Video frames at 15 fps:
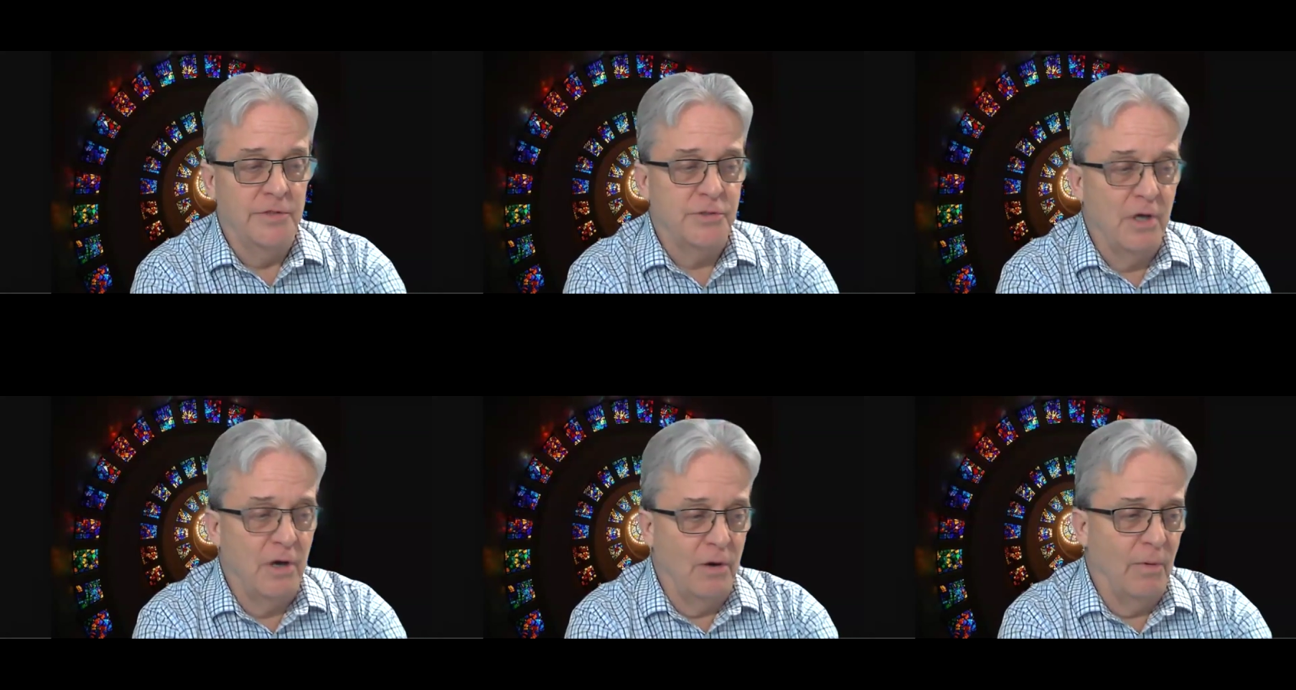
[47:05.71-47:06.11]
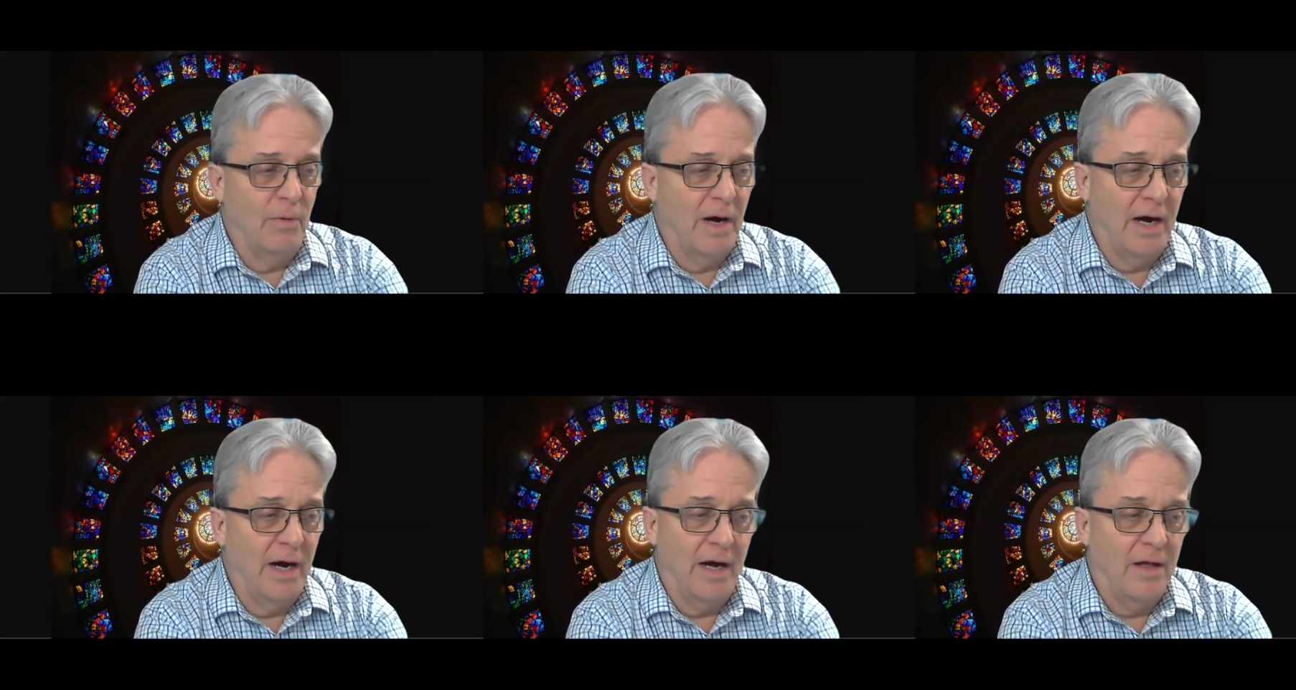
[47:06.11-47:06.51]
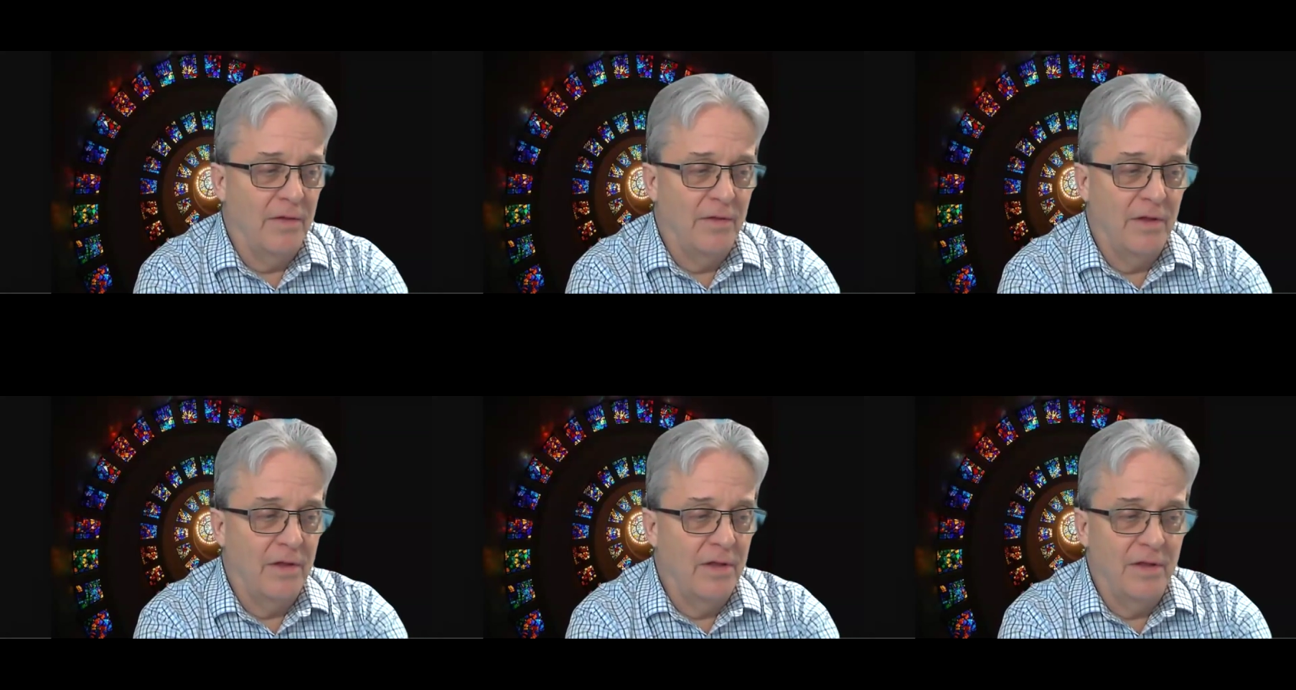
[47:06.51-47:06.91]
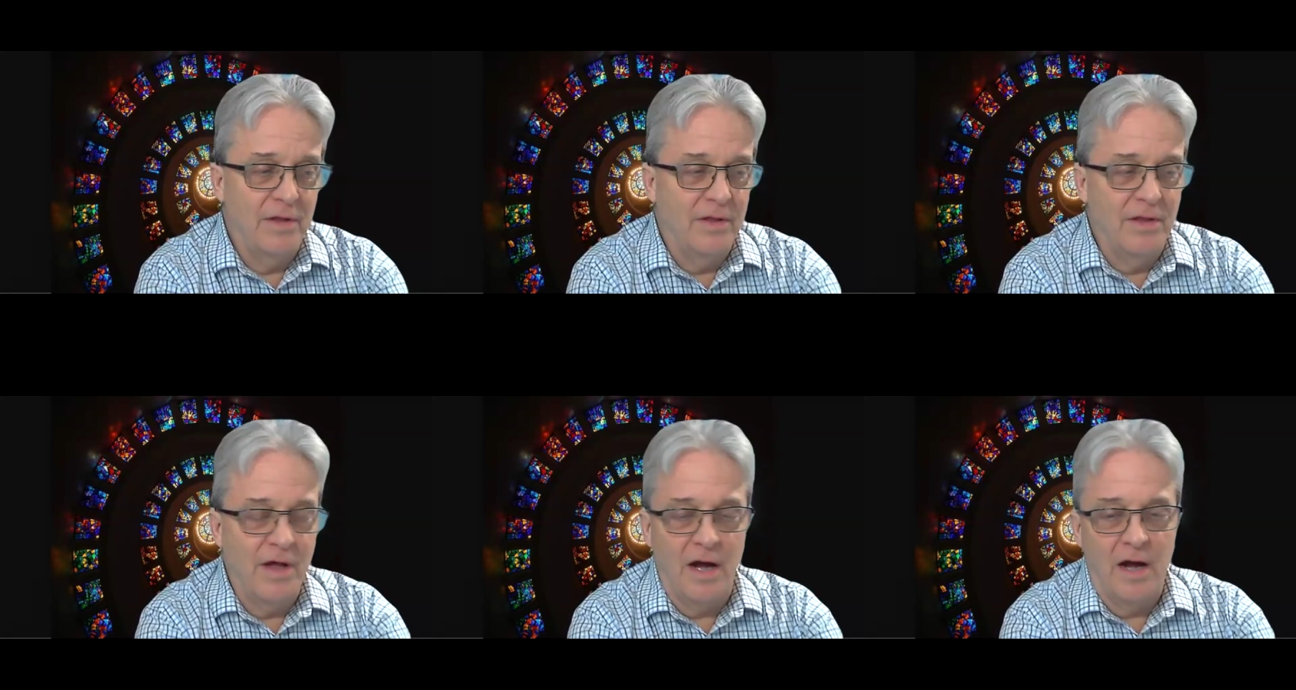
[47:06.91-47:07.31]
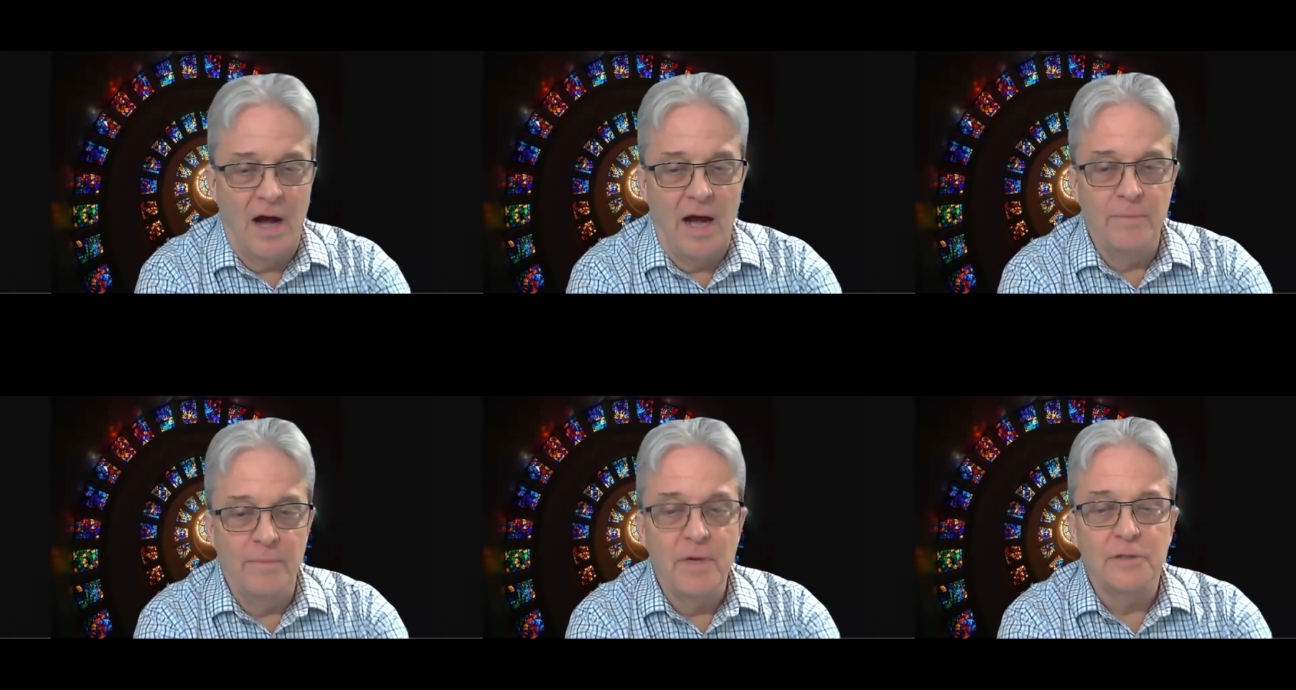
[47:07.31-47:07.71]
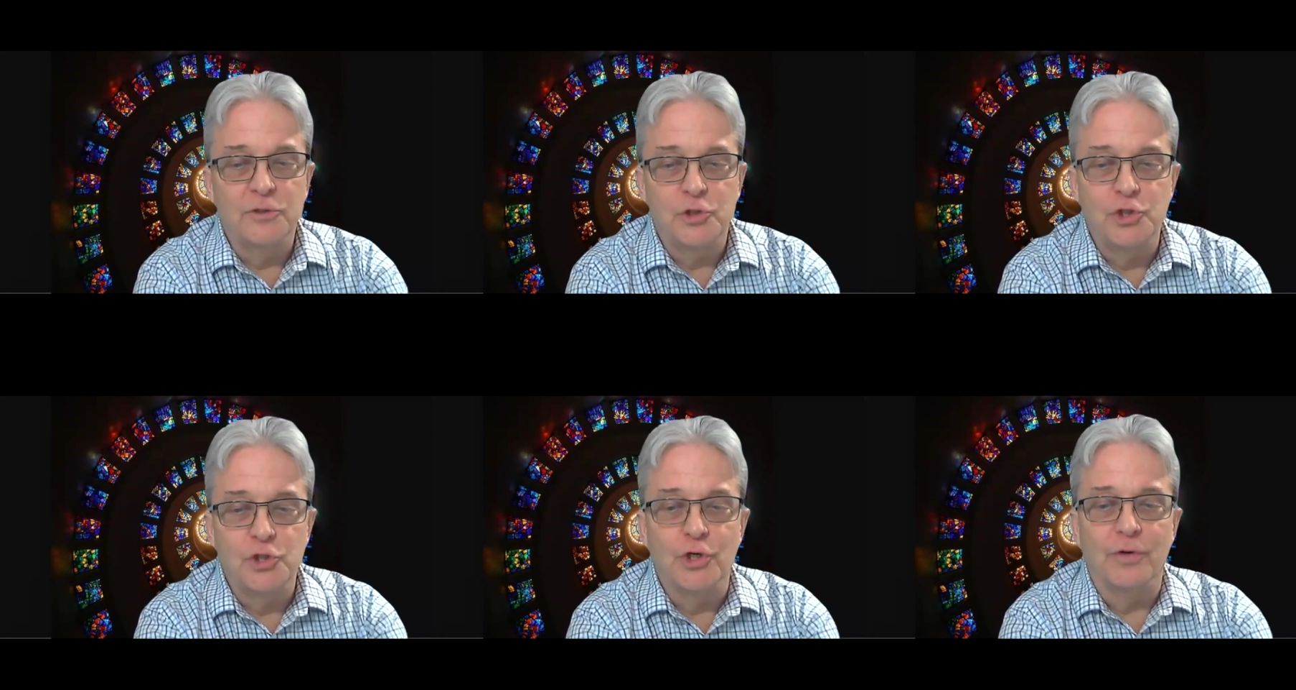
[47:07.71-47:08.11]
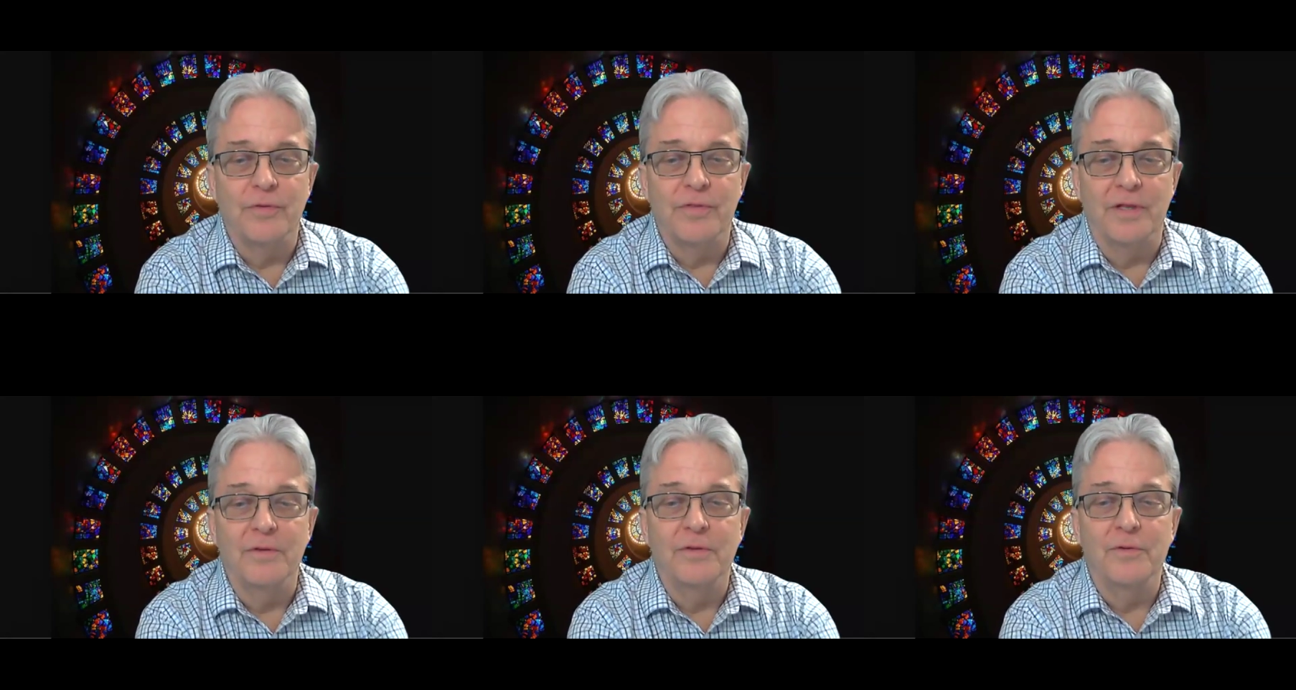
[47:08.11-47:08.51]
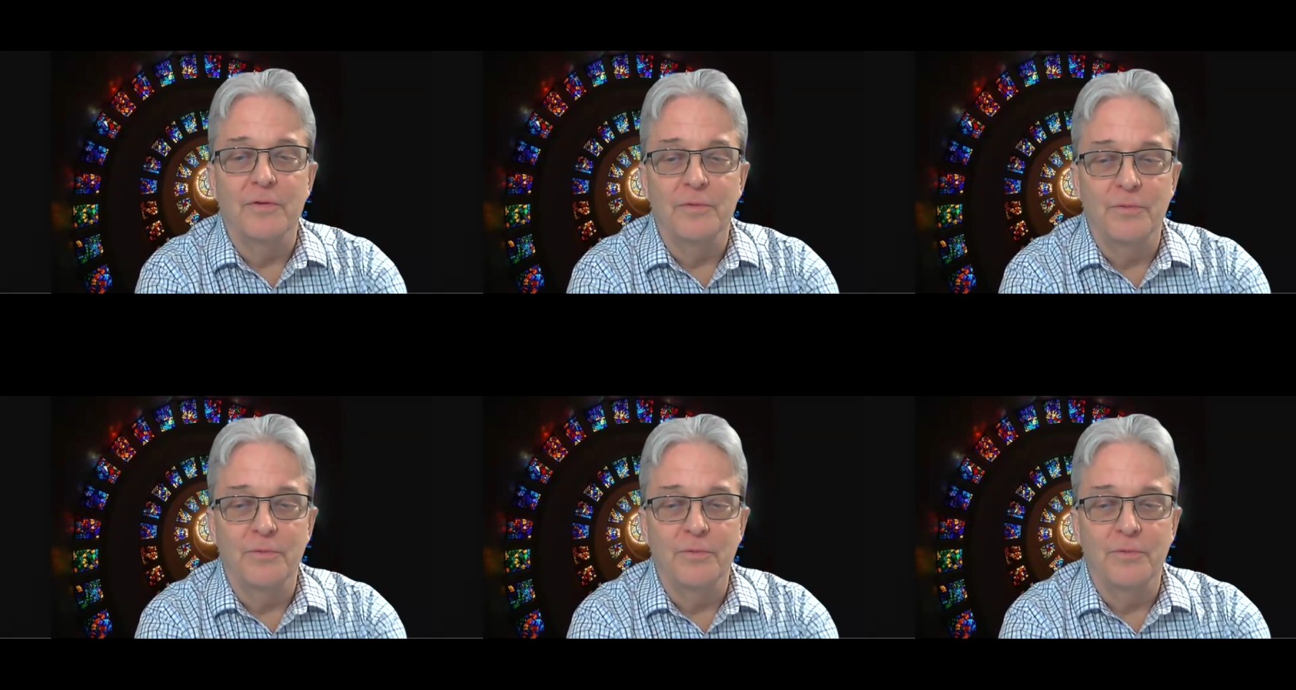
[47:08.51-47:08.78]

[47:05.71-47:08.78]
So I'm not sure that